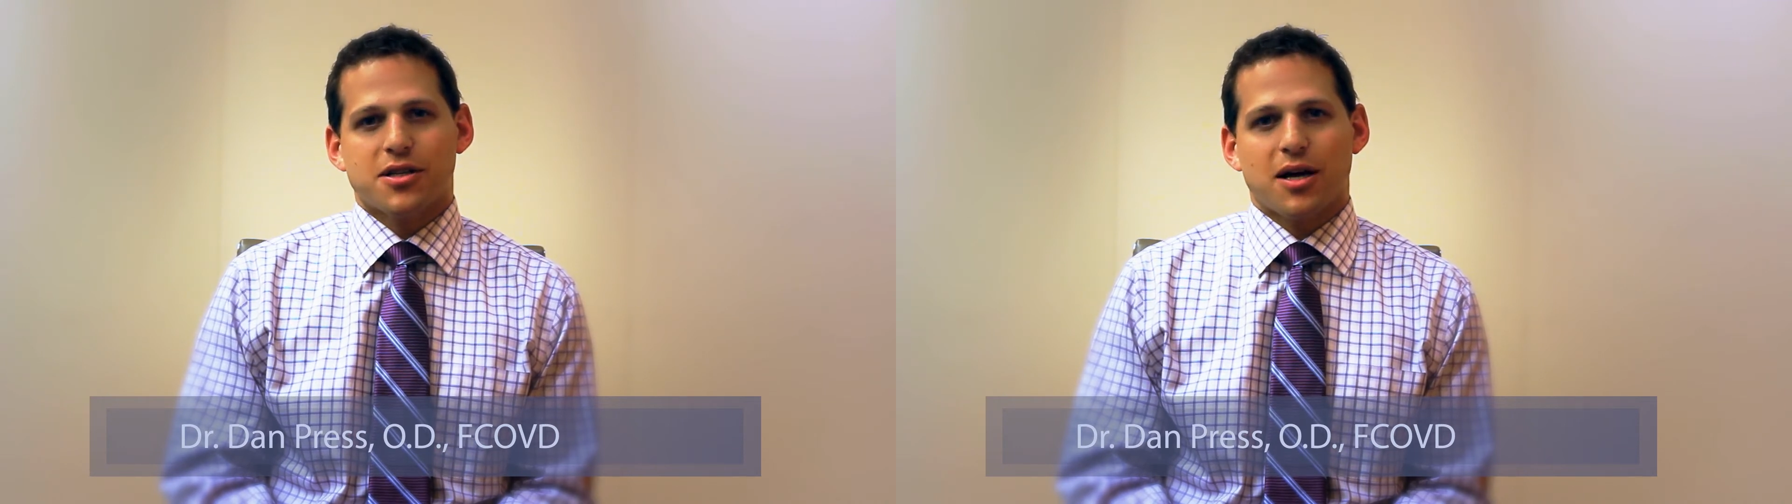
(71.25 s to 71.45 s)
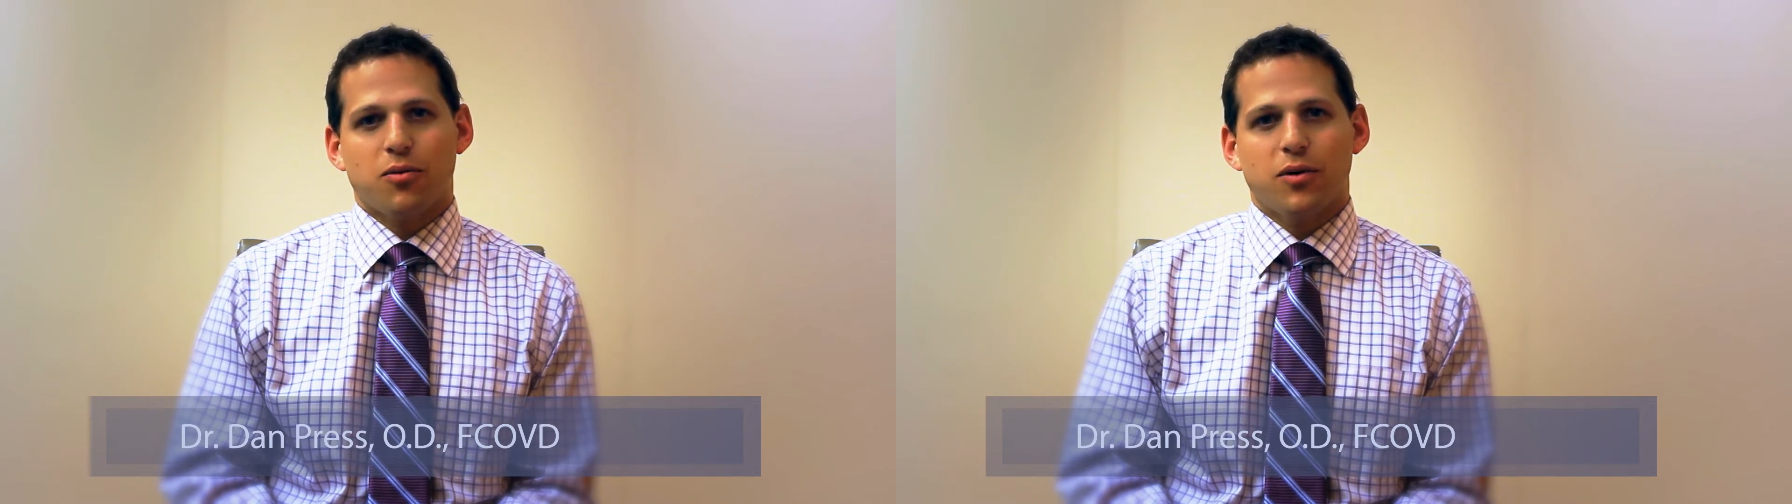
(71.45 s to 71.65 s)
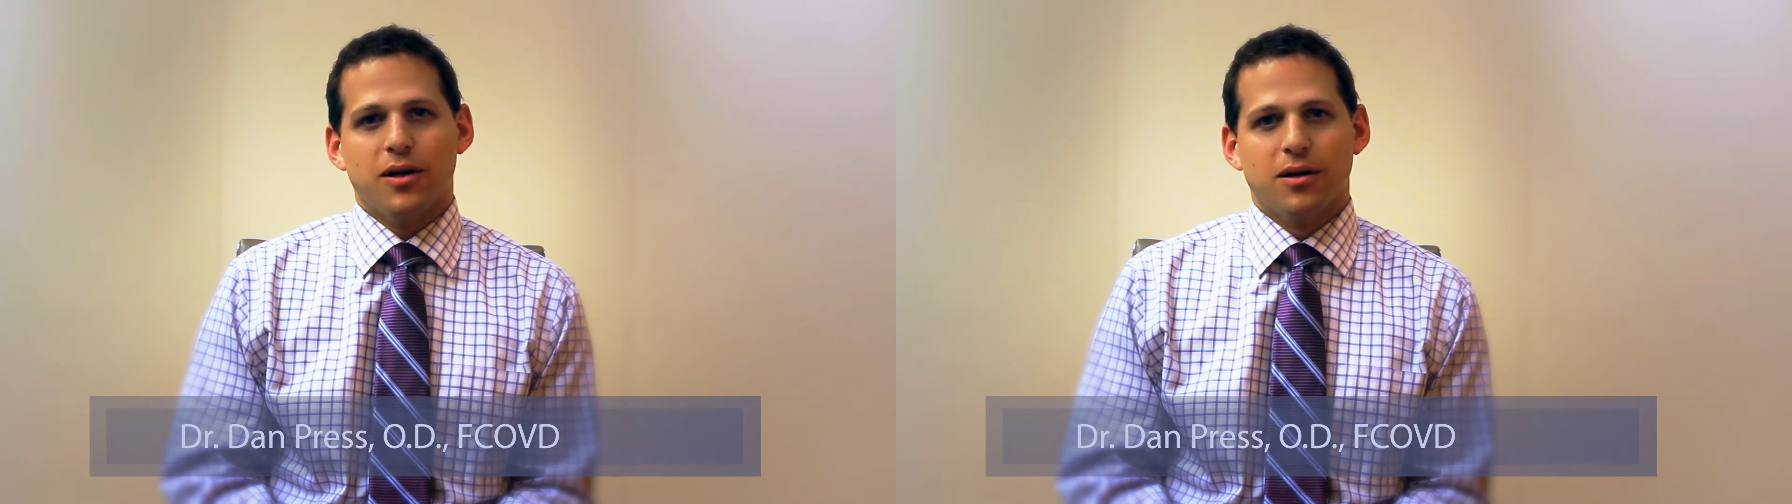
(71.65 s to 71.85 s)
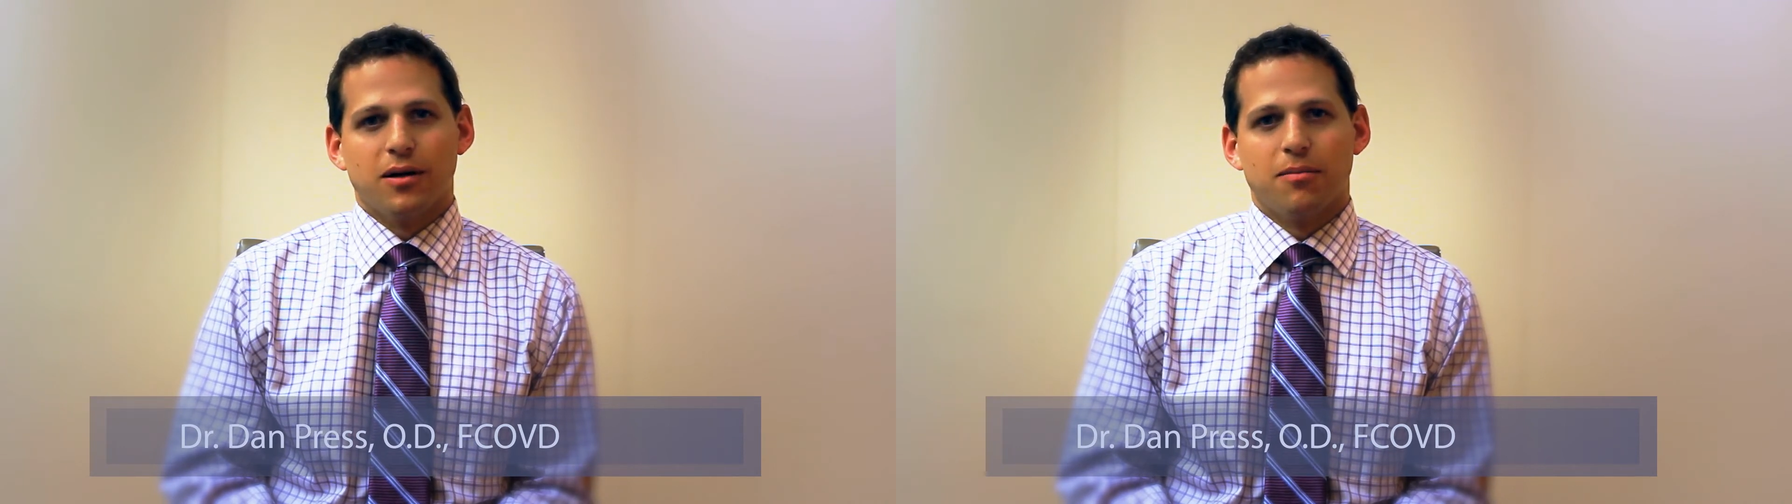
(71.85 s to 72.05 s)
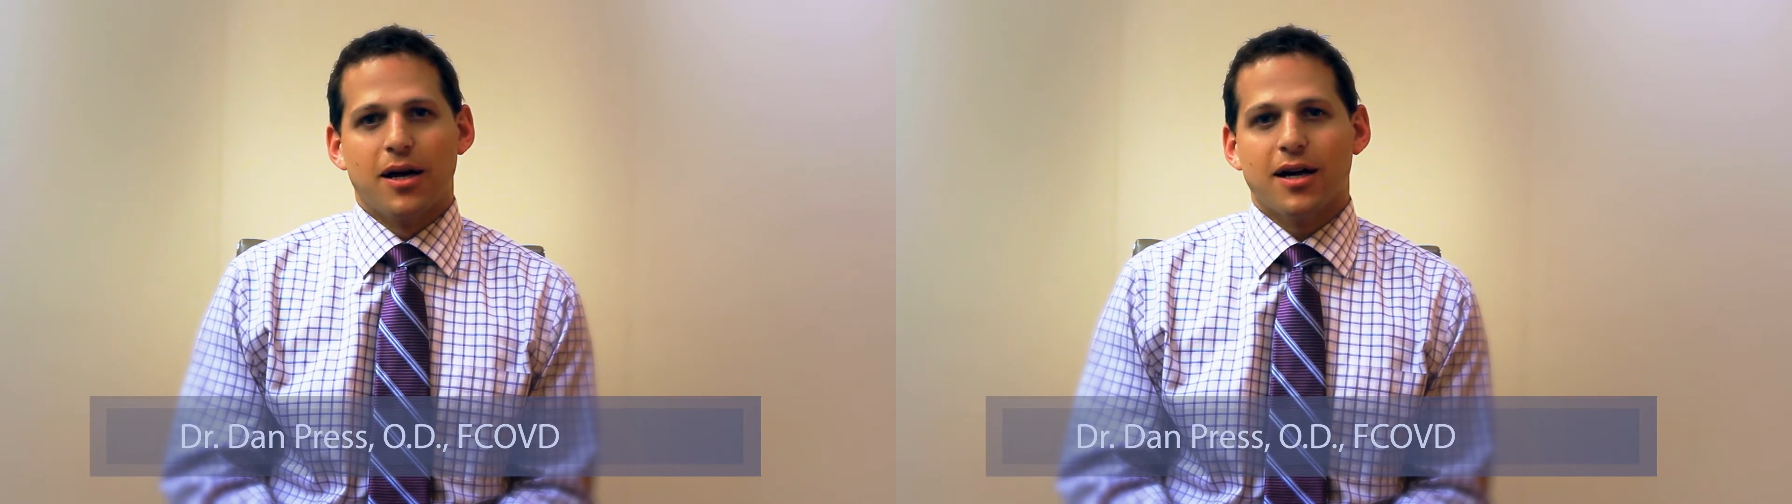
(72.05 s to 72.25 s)
that we
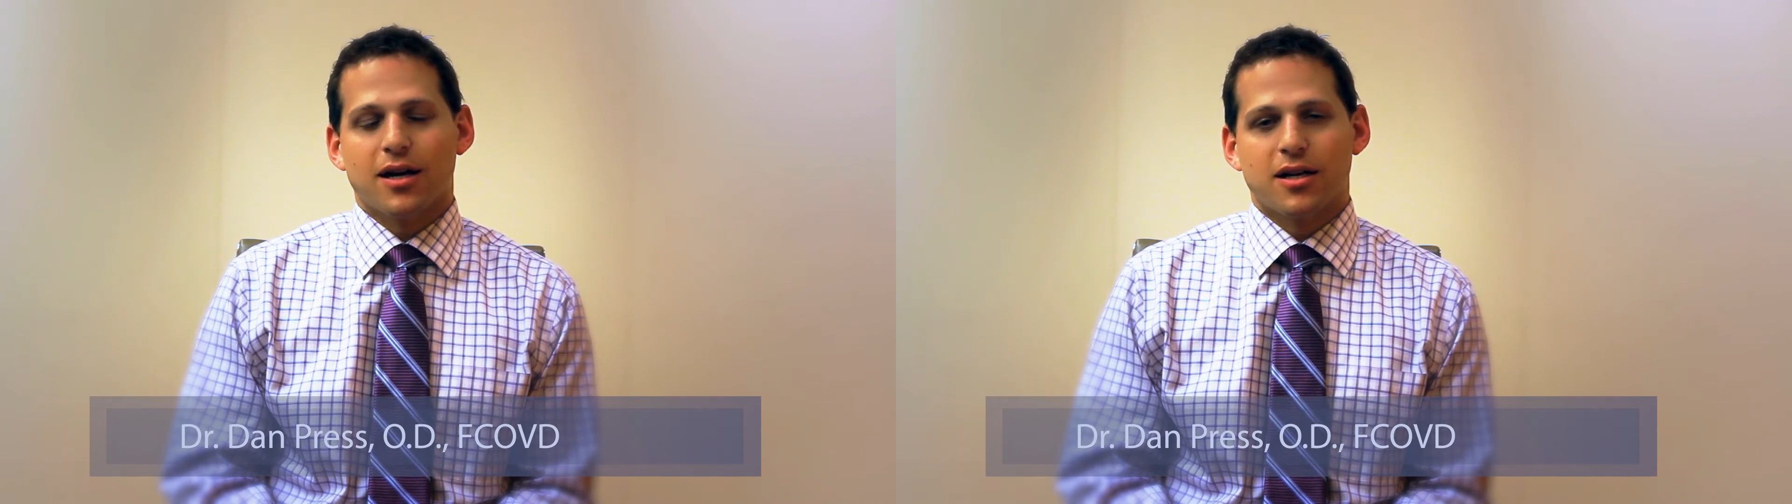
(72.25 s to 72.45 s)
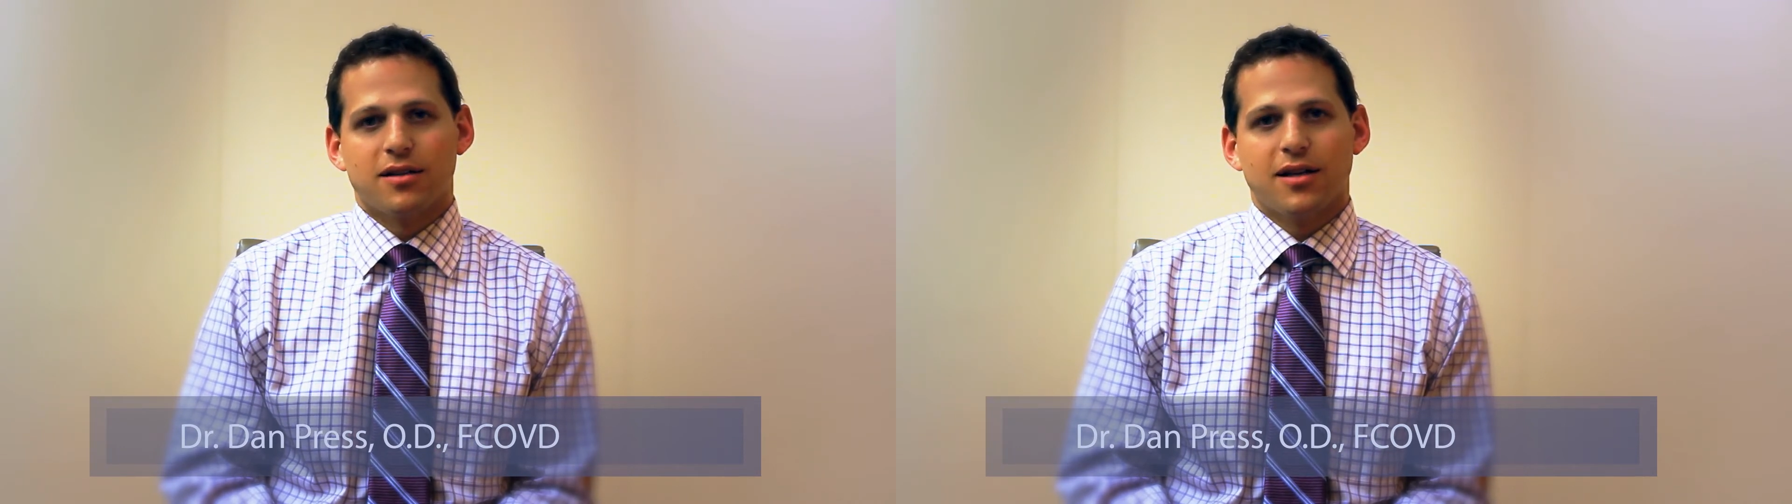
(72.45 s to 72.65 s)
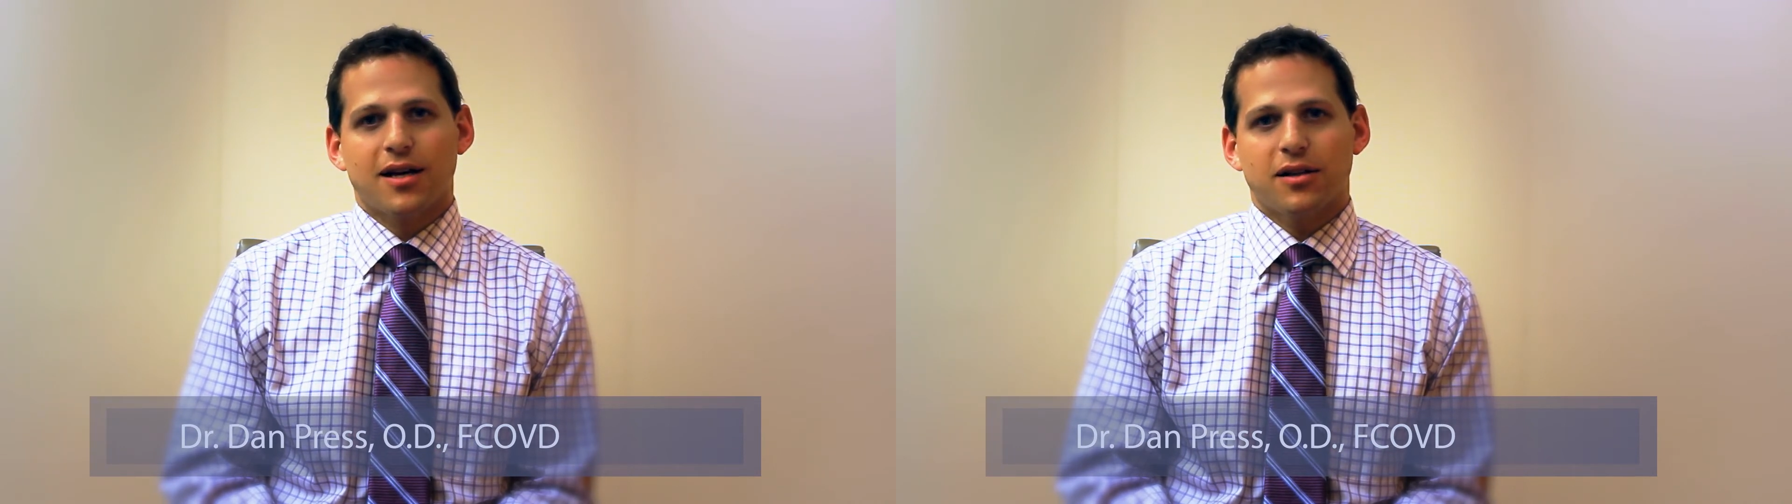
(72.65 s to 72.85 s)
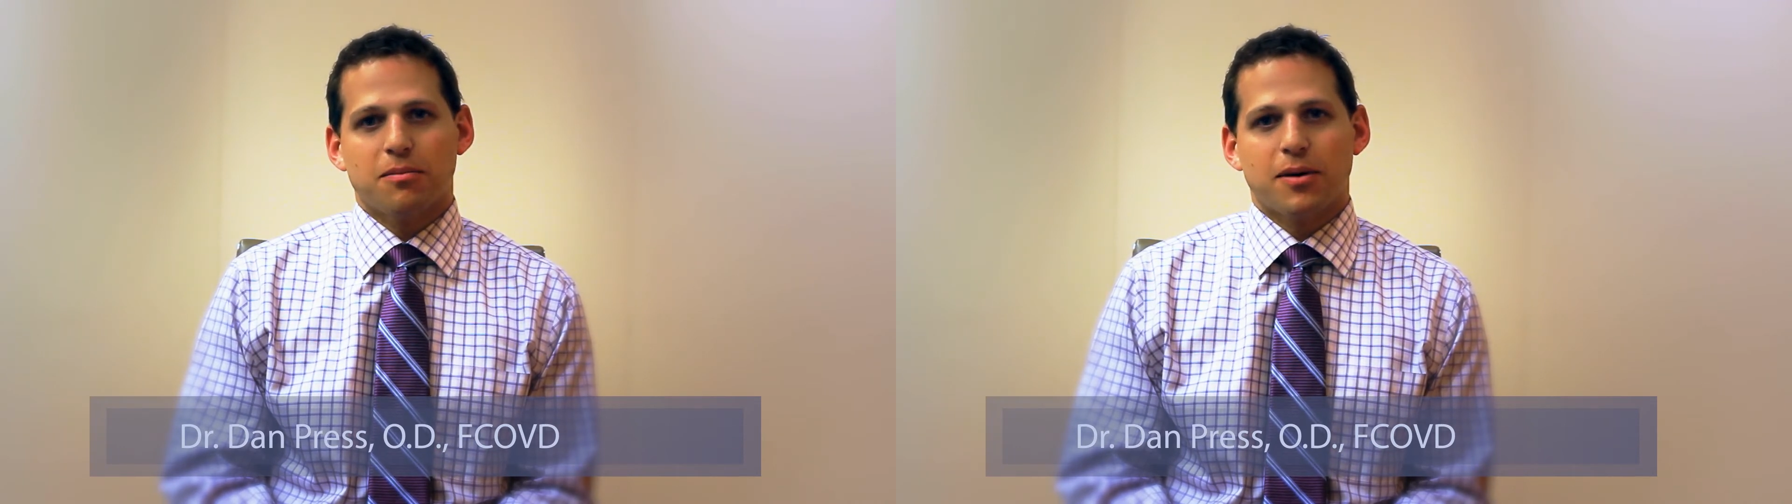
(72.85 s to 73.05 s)
make on a daily